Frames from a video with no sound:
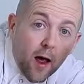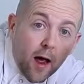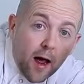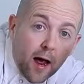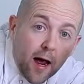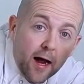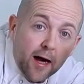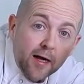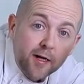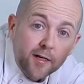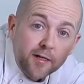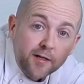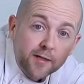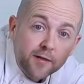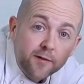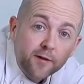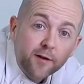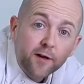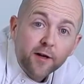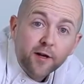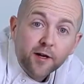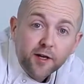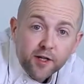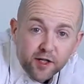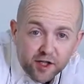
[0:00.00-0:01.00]
And
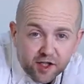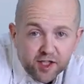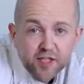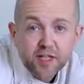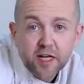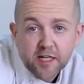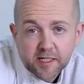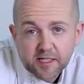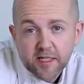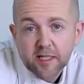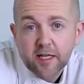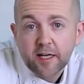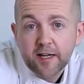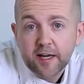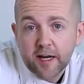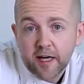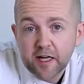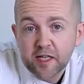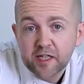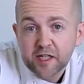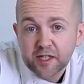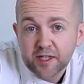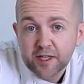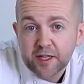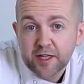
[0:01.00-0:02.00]
genetically
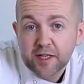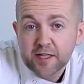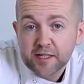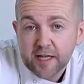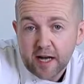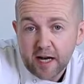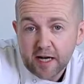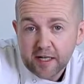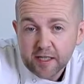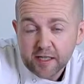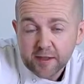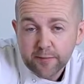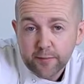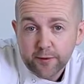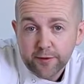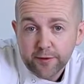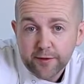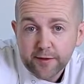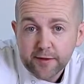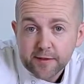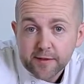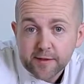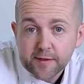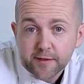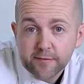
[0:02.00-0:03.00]
engineered
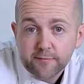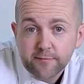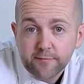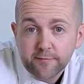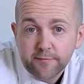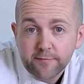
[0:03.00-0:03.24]
antibodies.